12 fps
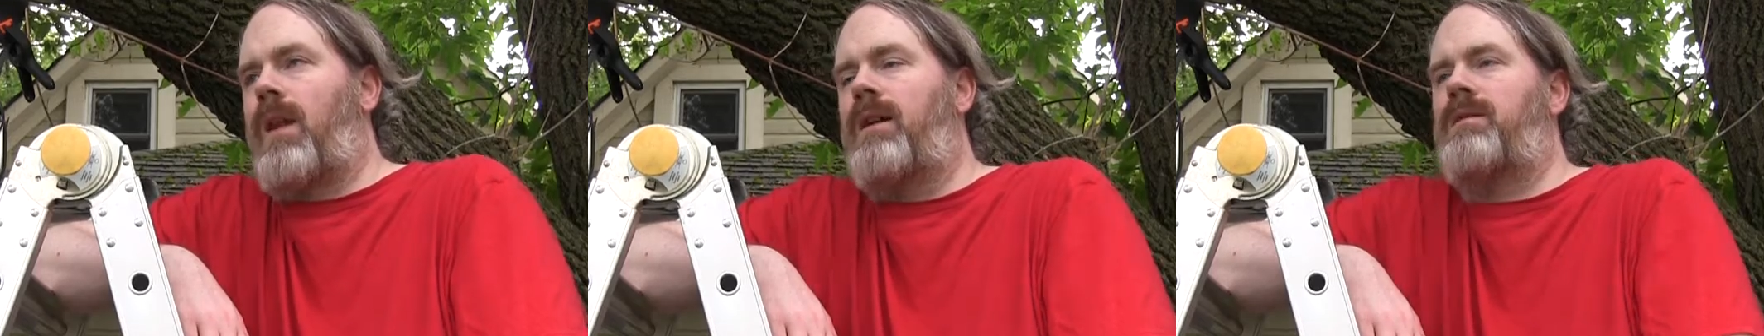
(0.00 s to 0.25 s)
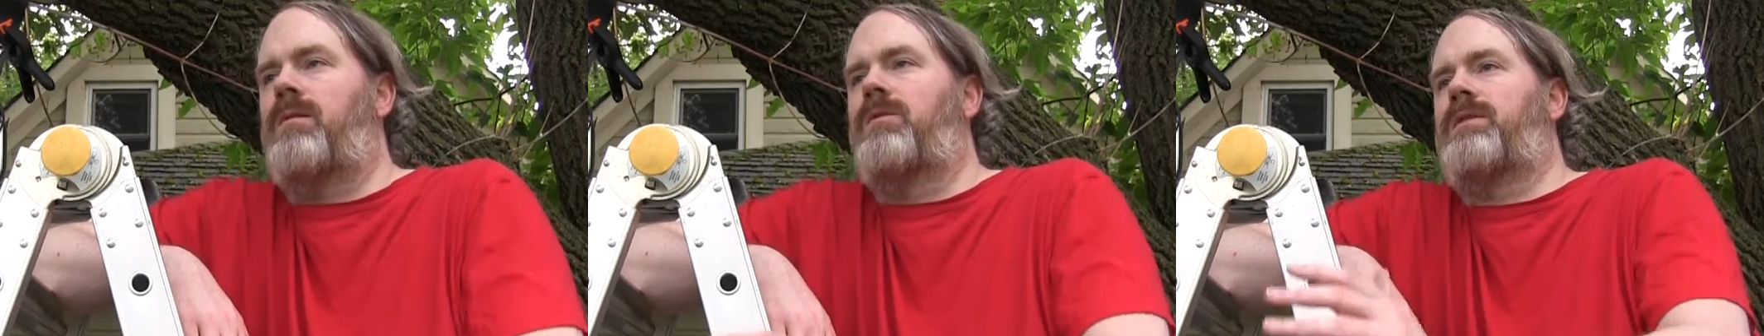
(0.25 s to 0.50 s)

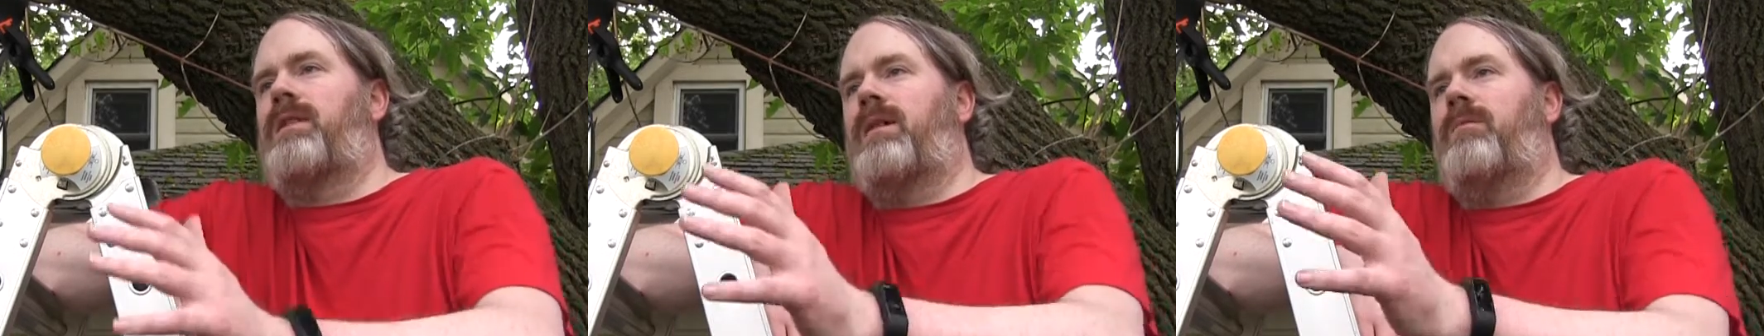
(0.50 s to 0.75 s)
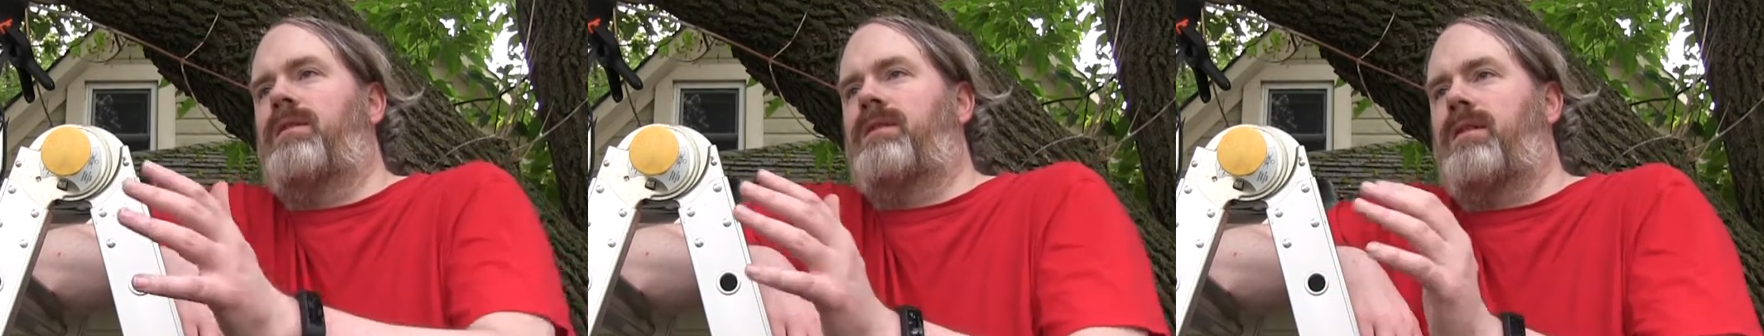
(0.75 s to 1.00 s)
at
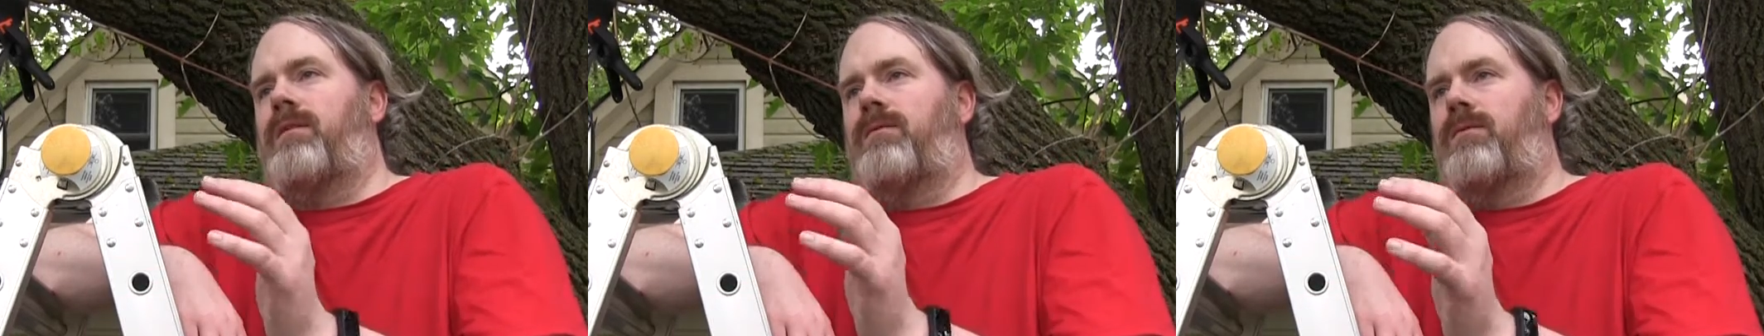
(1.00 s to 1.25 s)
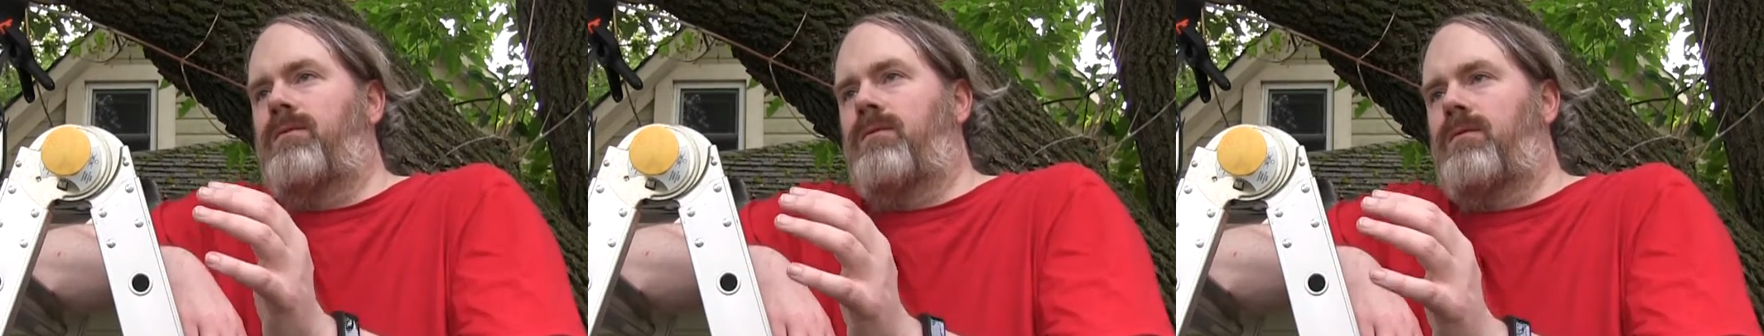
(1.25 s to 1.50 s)
SummerSlam instead
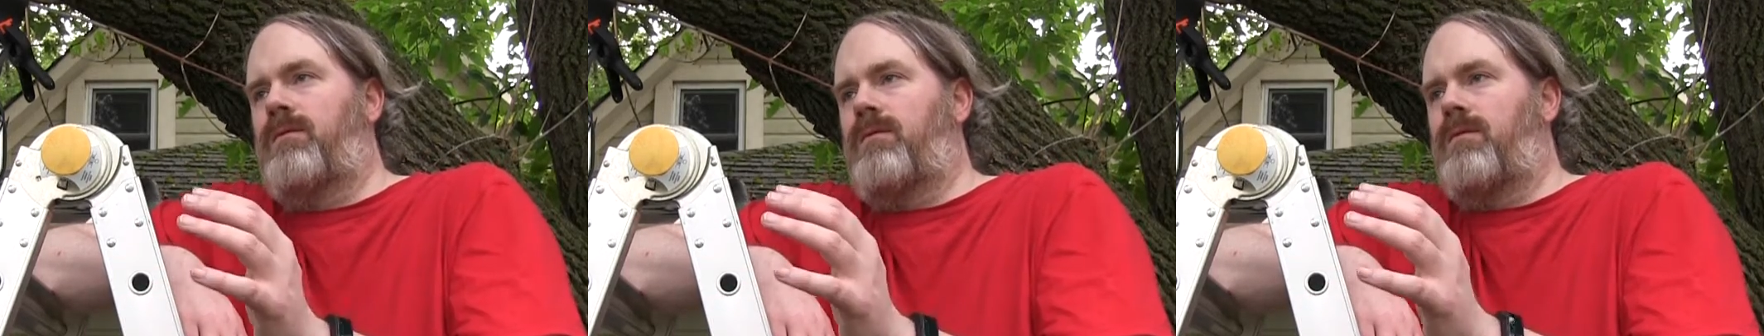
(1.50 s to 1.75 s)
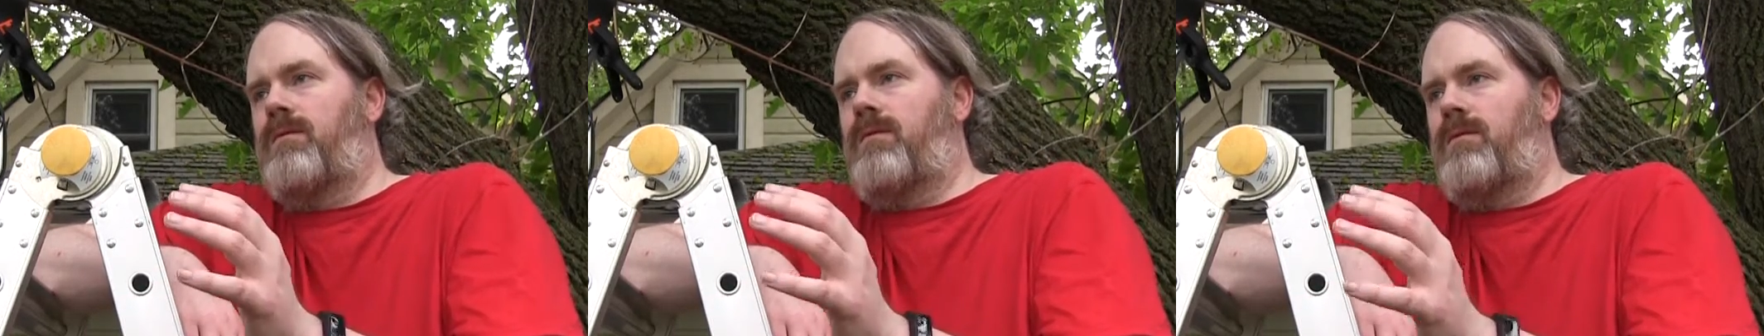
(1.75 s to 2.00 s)
of
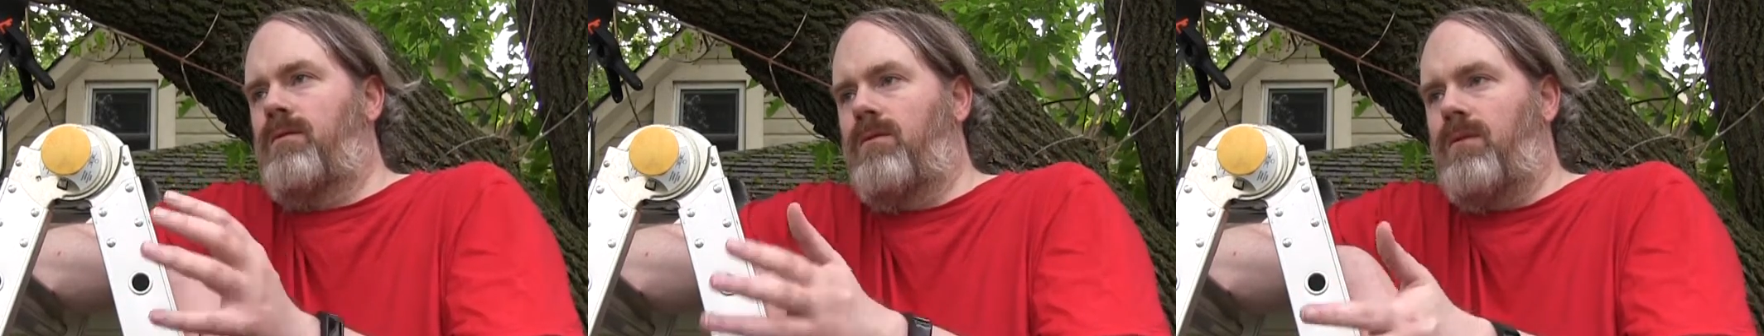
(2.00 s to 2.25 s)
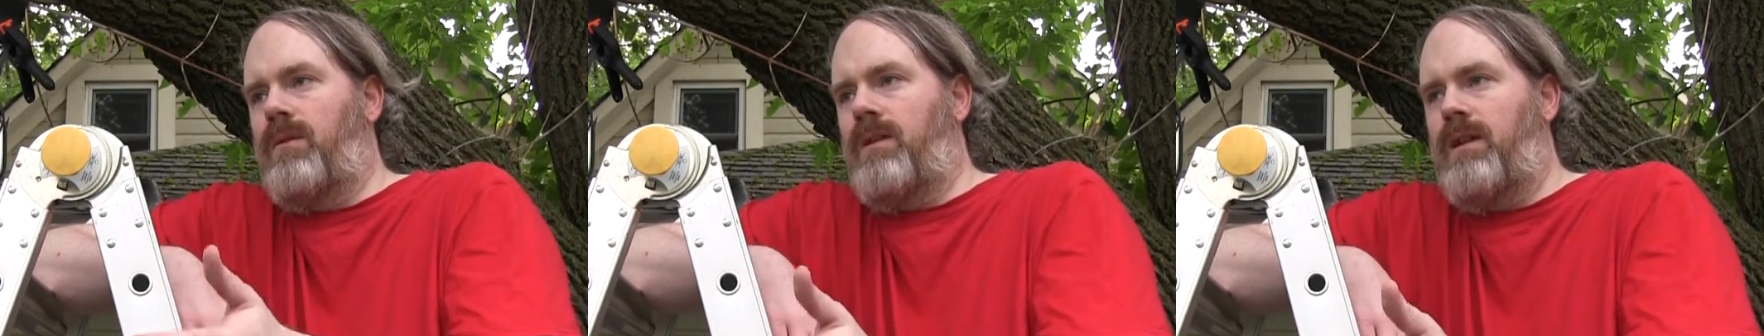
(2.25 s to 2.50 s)

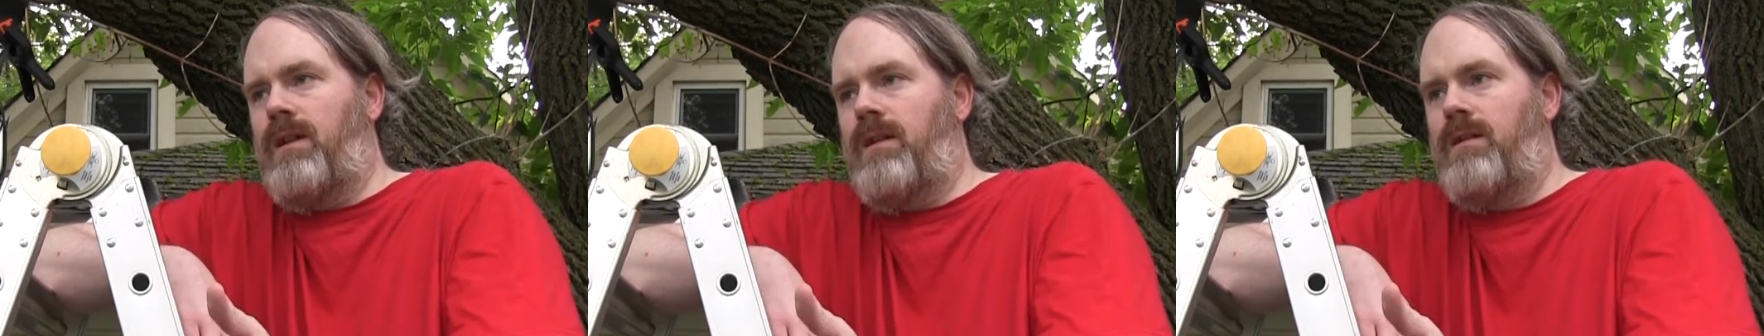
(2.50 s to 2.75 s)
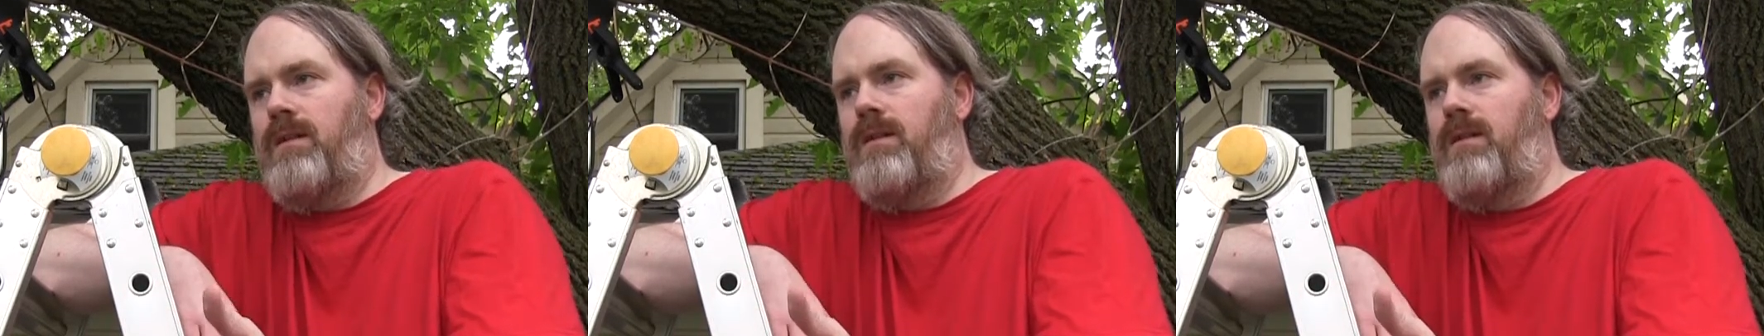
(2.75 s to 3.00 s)
going with
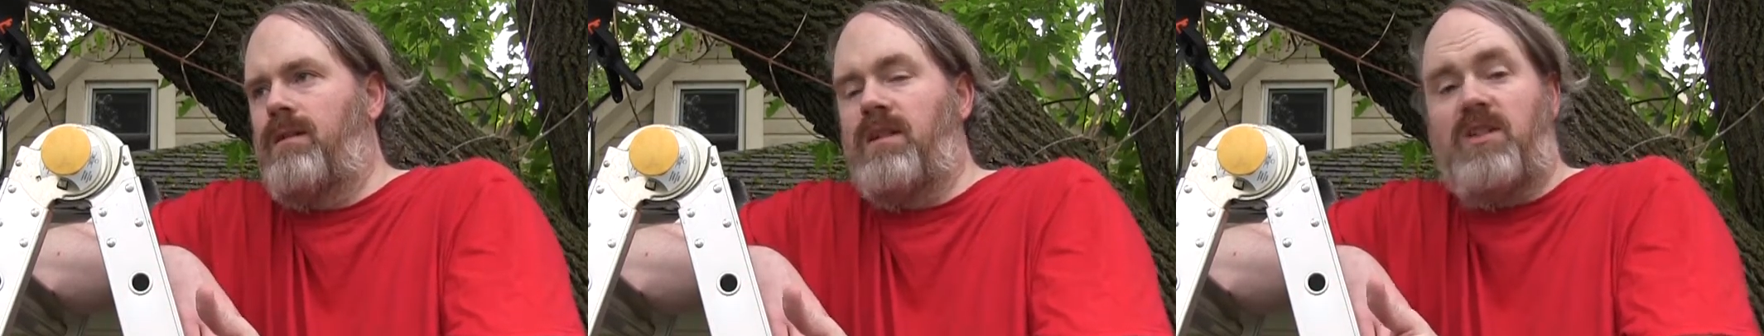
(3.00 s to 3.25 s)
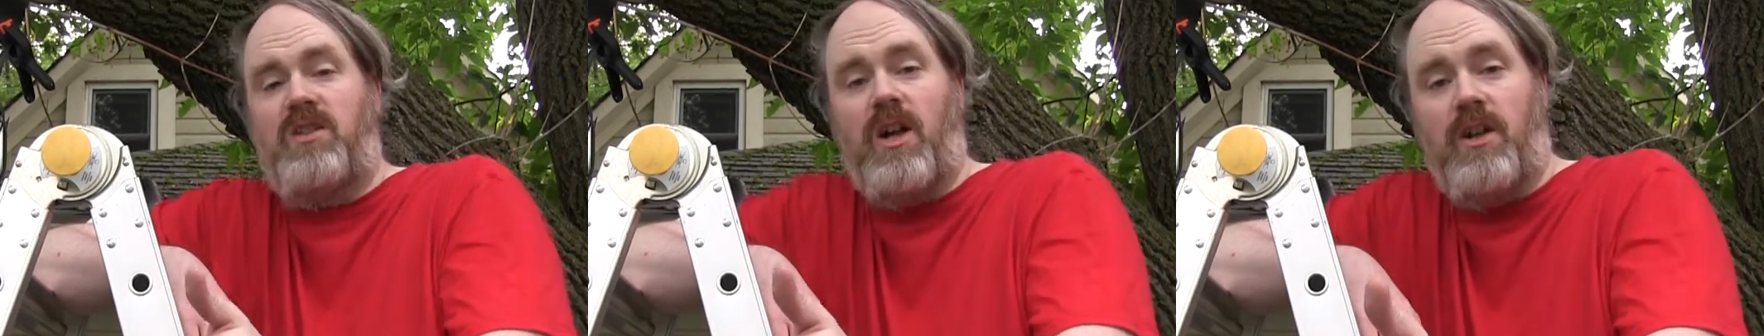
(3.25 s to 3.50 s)
a
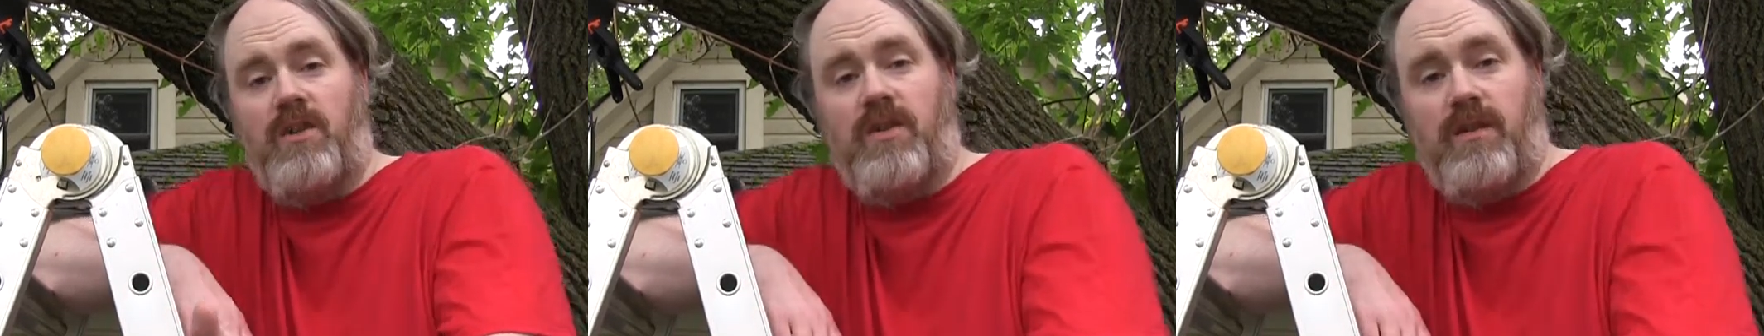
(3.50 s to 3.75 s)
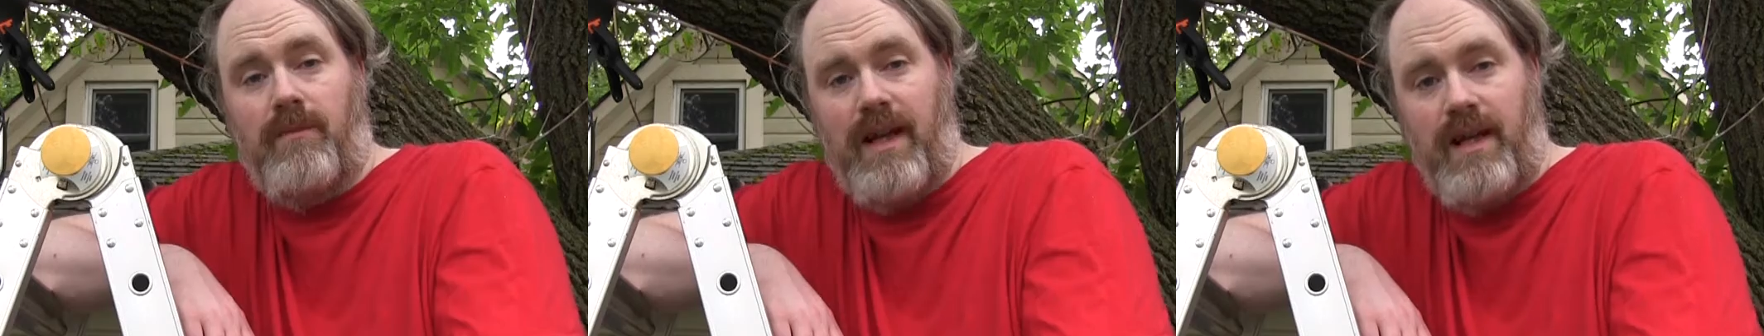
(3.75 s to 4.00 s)

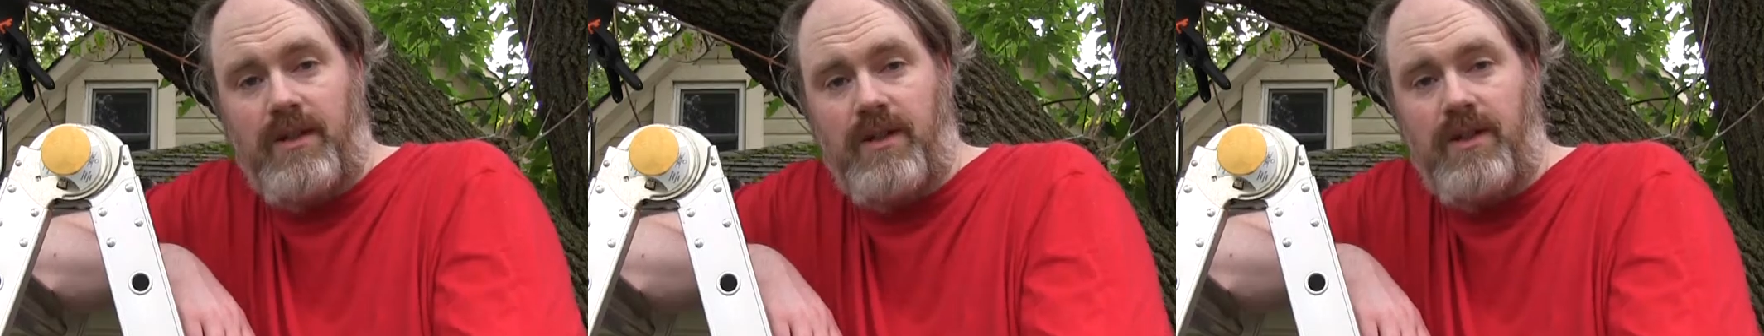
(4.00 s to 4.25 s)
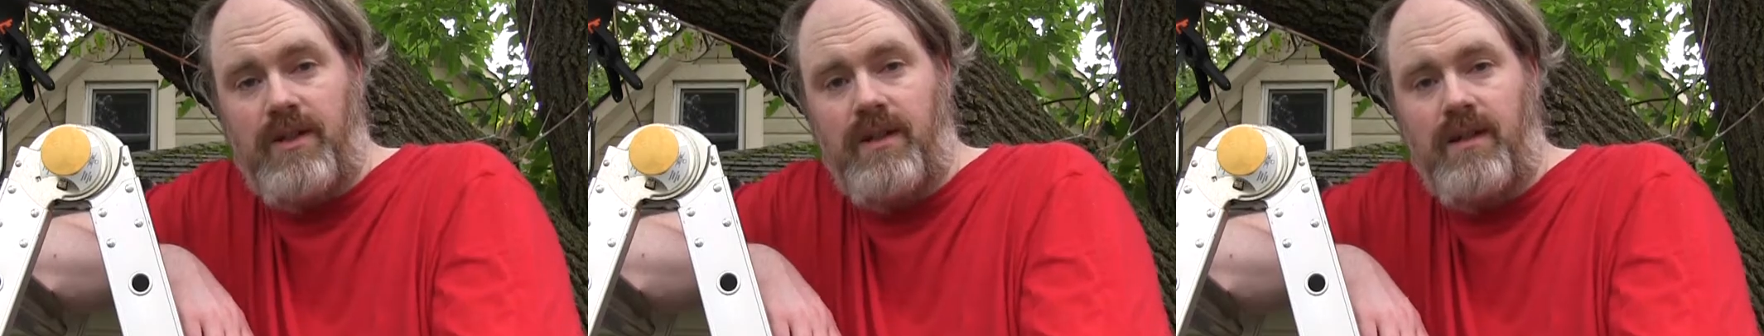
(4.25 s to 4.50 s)
dungeon match